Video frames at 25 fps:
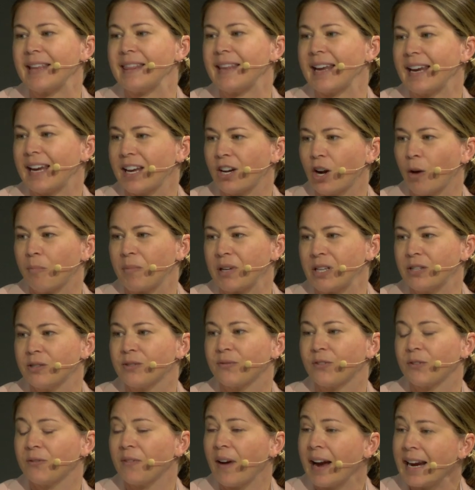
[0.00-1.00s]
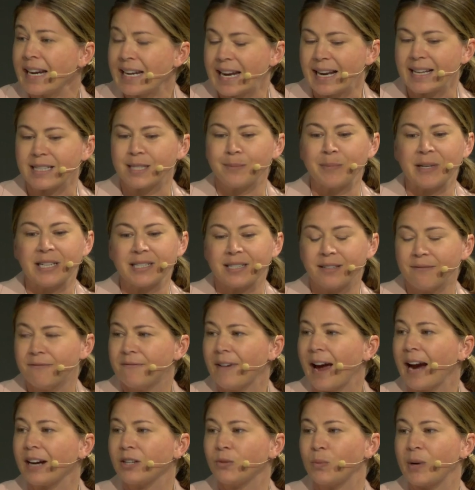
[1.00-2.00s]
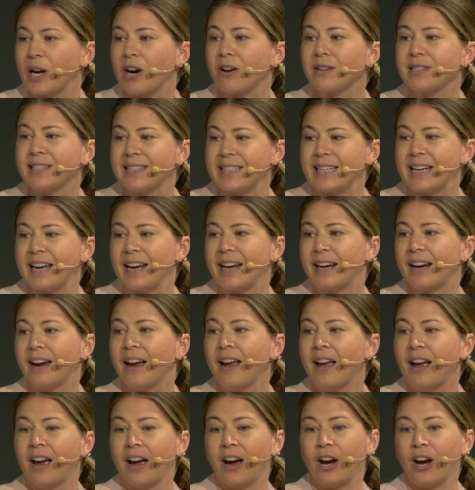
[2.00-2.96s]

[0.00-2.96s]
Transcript: and they cannot be used for finance because in fact we are seeing